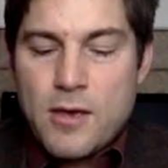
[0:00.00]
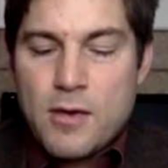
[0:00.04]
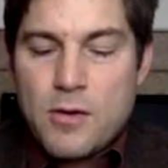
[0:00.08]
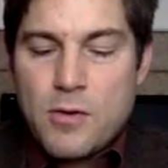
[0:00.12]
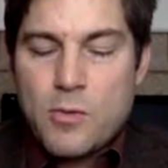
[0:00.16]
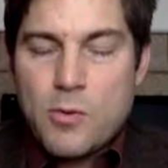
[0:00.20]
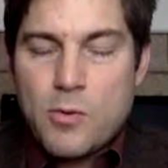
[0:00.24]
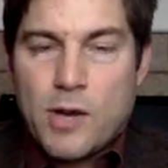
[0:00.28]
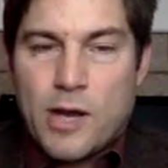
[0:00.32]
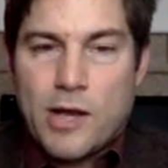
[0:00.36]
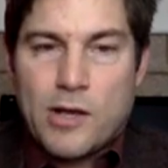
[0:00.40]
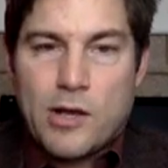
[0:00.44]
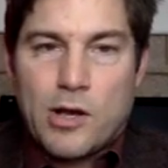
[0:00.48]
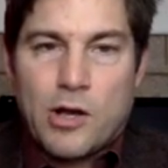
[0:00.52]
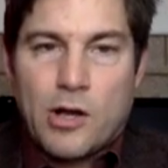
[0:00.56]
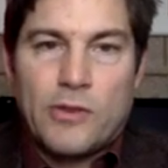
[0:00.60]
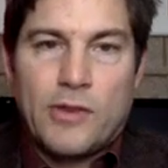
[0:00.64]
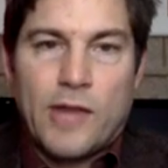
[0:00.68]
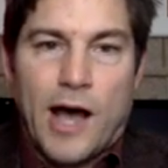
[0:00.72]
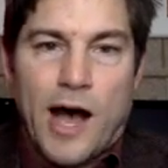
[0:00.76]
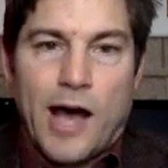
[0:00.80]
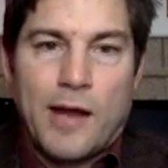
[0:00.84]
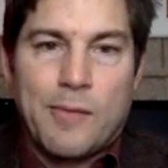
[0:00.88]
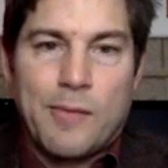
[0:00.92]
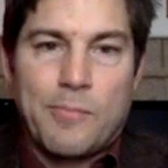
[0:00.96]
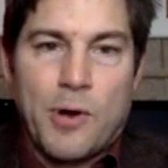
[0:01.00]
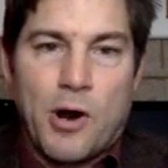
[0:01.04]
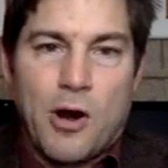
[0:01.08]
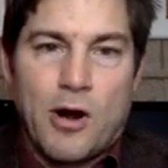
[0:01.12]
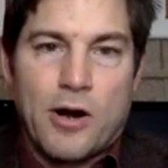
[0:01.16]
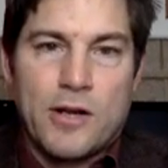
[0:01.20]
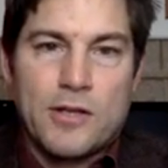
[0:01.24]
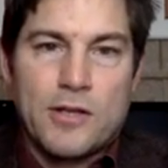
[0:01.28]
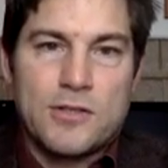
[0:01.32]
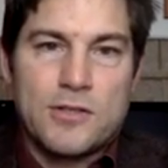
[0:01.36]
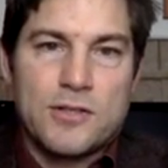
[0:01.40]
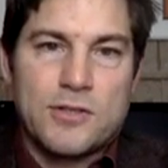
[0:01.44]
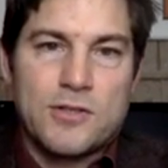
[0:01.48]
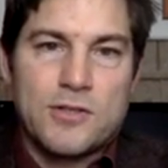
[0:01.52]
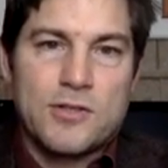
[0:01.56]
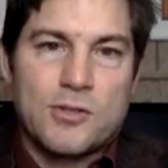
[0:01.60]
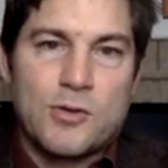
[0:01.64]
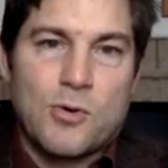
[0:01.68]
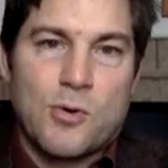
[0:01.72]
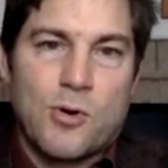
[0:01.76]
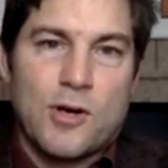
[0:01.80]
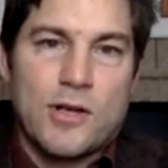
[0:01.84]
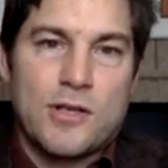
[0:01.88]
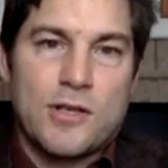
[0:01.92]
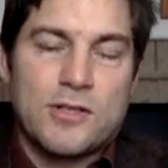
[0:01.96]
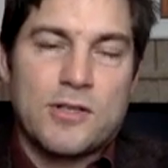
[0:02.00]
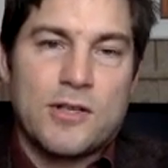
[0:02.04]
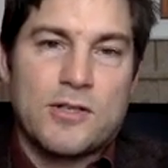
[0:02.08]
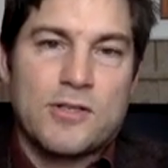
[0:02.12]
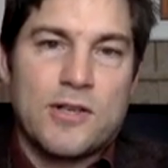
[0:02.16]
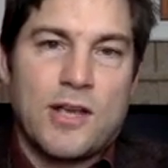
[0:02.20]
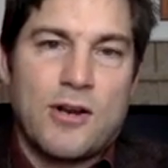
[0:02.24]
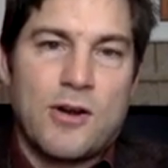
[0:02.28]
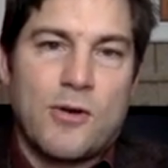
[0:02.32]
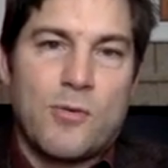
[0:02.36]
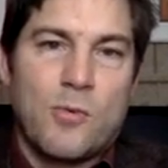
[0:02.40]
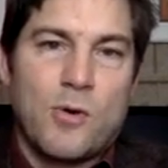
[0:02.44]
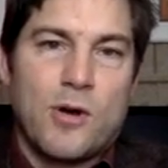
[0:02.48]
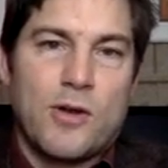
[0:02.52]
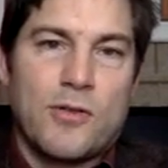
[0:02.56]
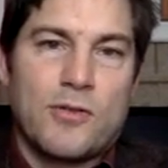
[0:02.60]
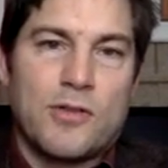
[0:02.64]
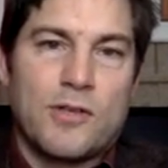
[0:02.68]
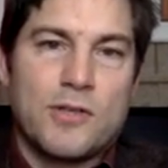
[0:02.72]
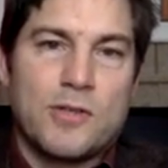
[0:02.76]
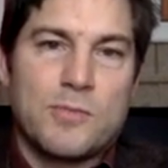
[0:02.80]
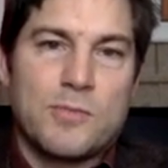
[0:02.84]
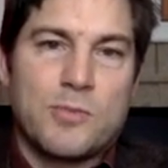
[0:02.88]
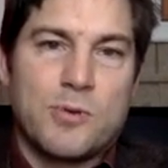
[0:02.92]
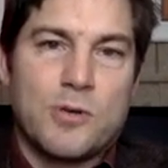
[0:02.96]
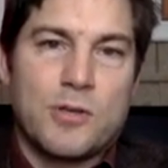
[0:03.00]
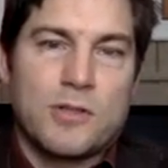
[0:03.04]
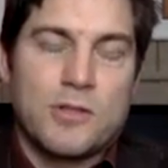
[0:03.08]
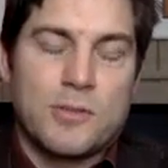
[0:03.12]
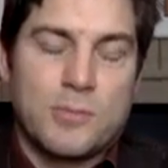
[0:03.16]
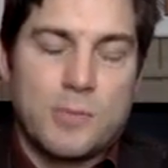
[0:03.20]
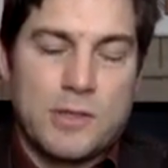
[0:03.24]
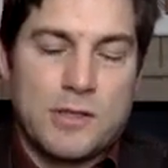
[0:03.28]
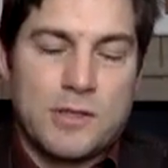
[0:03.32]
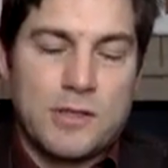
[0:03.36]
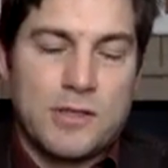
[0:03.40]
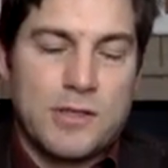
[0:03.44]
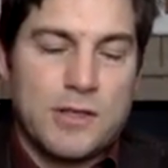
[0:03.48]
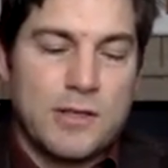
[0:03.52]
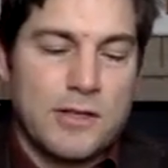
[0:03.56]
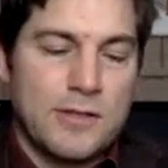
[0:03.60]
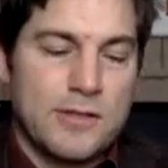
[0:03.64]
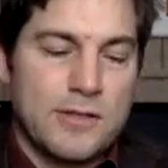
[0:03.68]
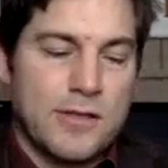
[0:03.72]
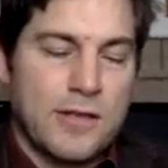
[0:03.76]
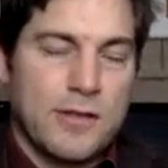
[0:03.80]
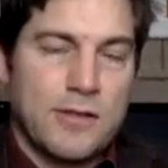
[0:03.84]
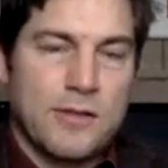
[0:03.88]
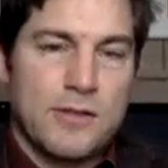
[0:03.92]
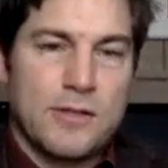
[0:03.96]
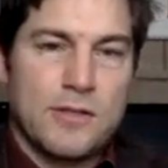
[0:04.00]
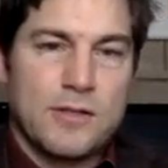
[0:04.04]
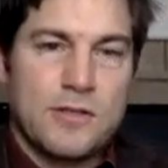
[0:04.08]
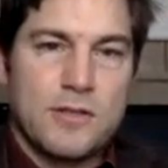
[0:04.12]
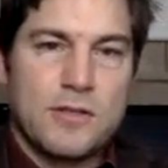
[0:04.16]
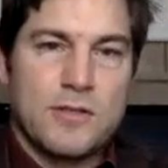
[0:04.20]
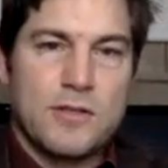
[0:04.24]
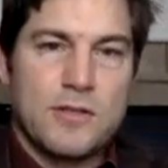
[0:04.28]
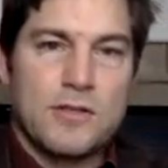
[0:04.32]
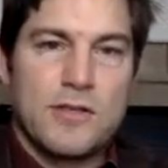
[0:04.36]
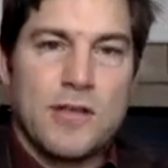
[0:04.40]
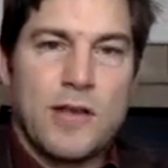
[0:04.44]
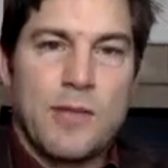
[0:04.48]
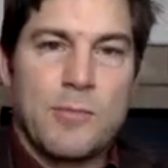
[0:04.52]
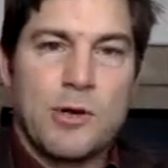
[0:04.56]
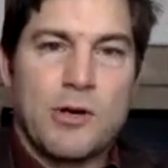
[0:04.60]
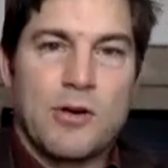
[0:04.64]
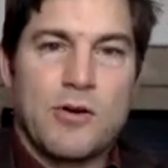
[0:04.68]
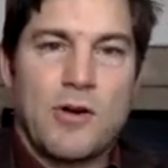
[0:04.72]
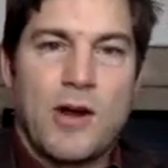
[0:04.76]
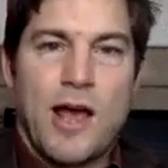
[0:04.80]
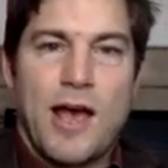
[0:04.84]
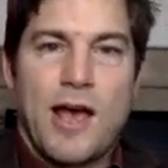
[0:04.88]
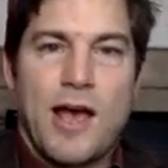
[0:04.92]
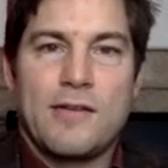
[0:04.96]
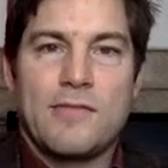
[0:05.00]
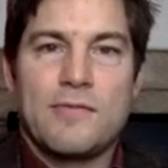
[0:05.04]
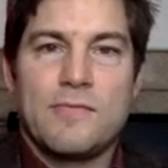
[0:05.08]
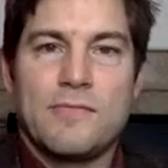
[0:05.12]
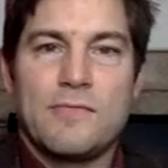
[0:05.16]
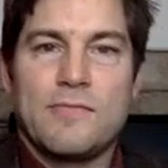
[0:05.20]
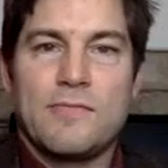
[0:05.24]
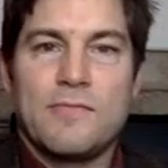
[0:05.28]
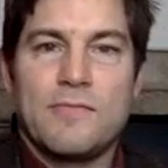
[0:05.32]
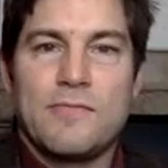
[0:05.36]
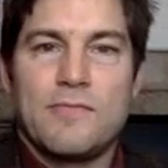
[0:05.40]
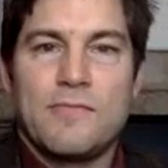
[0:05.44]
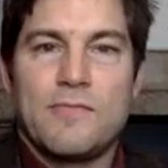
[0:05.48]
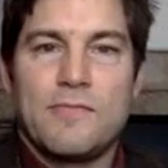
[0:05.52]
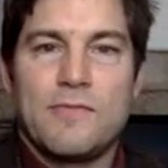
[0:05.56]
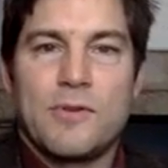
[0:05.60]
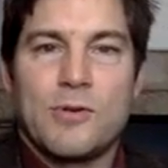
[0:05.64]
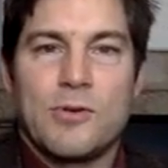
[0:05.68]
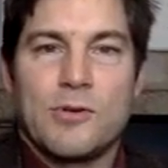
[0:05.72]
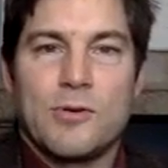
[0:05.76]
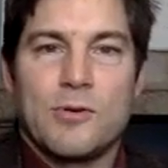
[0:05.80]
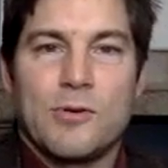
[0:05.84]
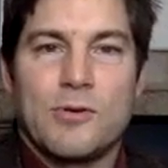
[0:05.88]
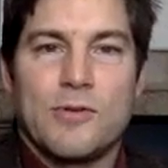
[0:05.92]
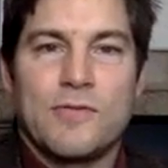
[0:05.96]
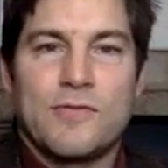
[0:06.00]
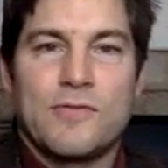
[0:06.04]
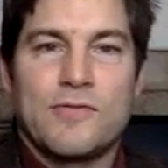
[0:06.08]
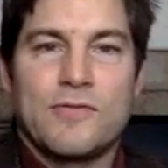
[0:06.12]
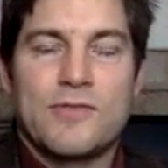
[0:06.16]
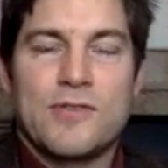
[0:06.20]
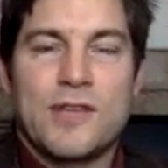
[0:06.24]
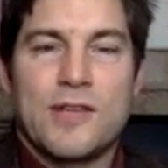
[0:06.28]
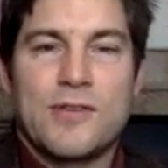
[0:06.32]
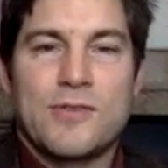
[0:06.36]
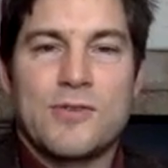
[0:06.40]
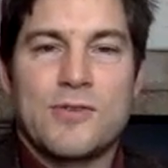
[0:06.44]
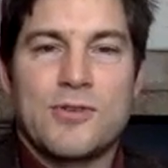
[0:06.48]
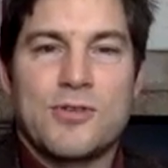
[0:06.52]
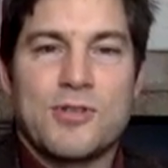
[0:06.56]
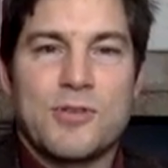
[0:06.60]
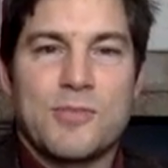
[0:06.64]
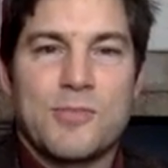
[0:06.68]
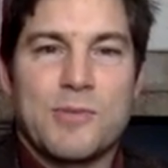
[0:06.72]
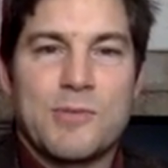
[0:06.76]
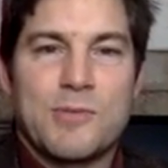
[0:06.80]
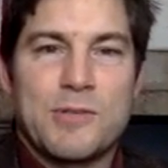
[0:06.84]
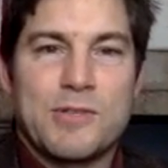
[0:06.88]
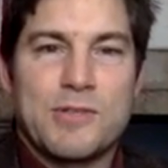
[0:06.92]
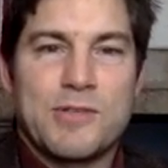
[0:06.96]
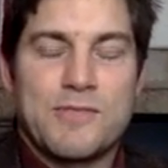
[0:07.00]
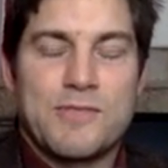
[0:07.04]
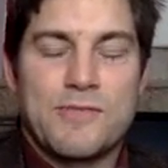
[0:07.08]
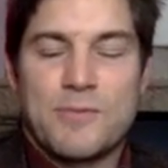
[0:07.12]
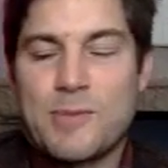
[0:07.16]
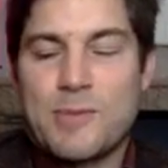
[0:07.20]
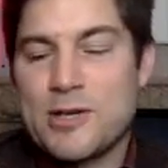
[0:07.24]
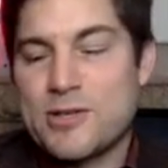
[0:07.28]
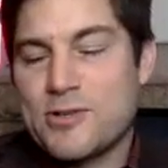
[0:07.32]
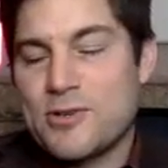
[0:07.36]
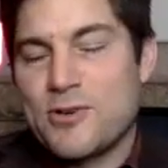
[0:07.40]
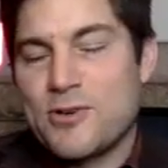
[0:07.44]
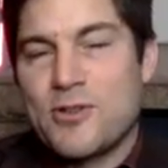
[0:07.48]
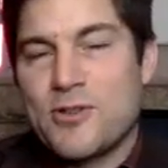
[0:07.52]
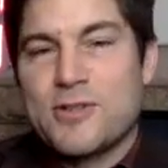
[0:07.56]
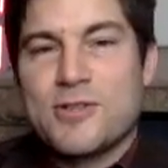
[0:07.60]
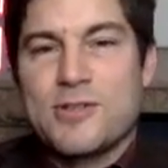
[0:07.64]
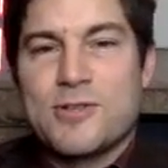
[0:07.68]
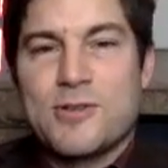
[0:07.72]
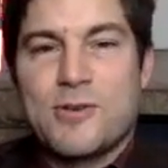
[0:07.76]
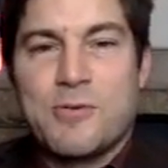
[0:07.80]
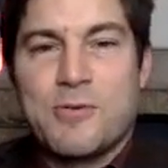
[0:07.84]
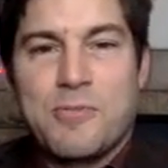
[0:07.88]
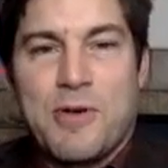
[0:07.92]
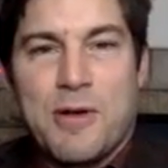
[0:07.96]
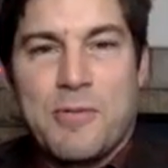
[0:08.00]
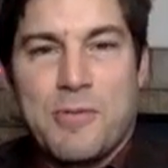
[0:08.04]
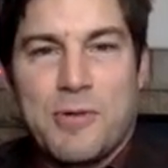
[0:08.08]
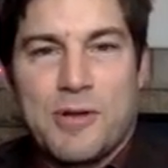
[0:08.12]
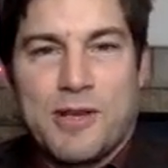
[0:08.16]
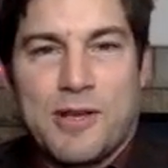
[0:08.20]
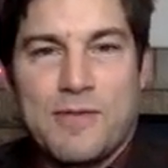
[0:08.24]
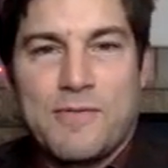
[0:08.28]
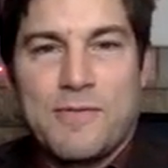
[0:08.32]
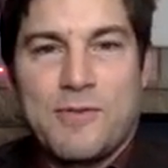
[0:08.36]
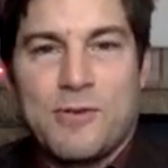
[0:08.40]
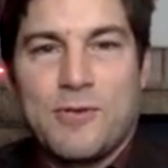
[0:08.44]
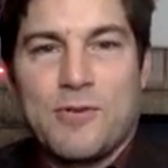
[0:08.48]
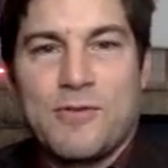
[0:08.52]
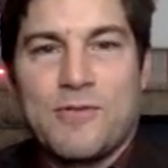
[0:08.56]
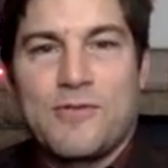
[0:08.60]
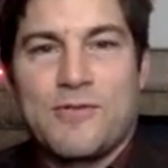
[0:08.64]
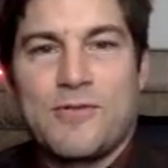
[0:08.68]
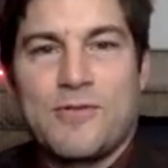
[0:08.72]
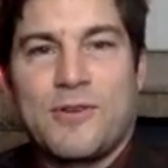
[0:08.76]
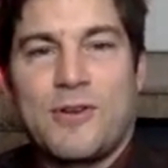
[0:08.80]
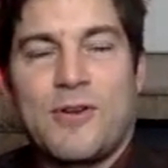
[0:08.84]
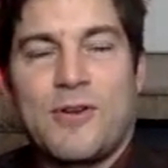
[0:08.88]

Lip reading: what I call nonpartisan stories, because I don't want this book to be seen as like, this is the Democrat view of censorship and misinformation, or this is the Republican view of,